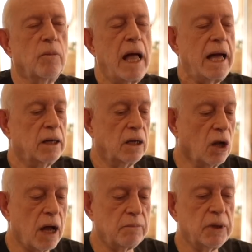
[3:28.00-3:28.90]
had a
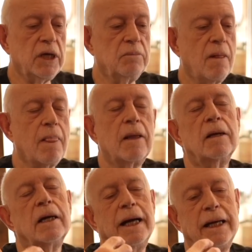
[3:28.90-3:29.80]
light beam,
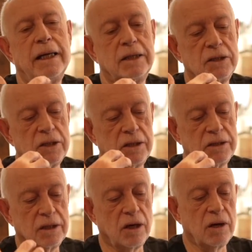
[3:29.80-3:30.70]
and
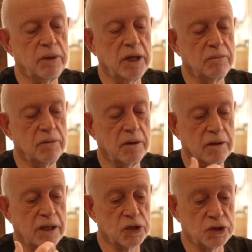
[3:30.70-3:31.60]
the light beam
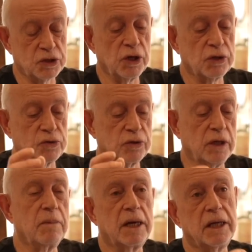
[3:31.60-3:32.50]
and the circuitry
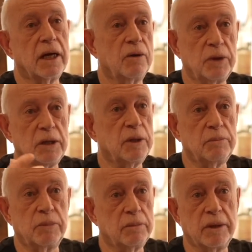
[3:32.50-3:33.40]
made it go beep,
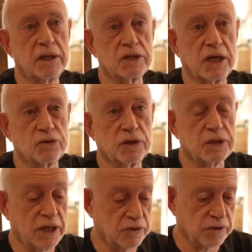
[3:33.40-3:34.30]
beep, beep, etc.,
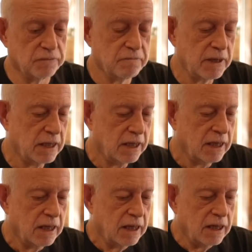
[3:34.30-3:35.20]
etc.
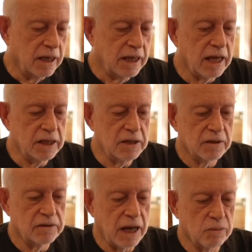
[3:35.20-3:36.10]

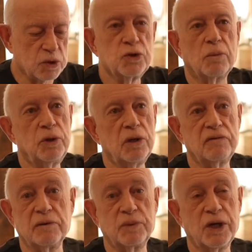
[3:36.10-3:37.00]
Again, that was not
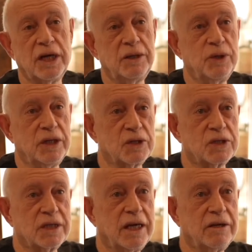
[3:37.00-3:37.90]
perfect by any
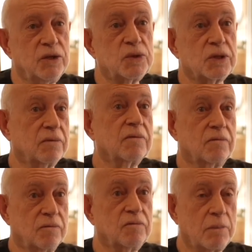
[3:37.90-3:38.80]
means. It used to
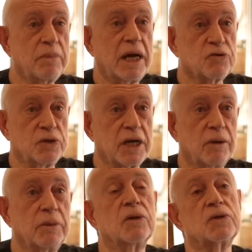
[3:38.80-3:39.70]
run batteries
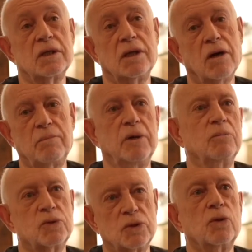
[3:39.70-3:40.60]
out because the light
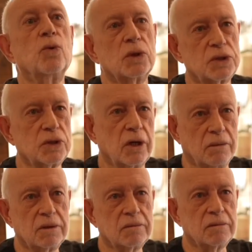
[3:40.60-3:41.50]
beam was on all the
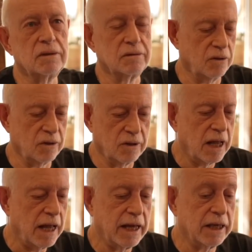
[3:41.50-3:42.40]
time
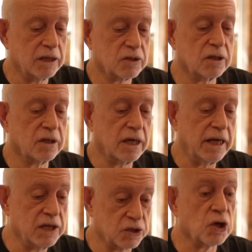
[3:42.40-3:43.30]
and
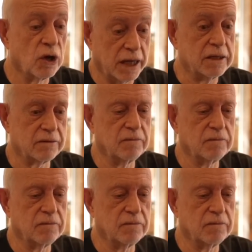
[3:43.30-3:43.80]
inside.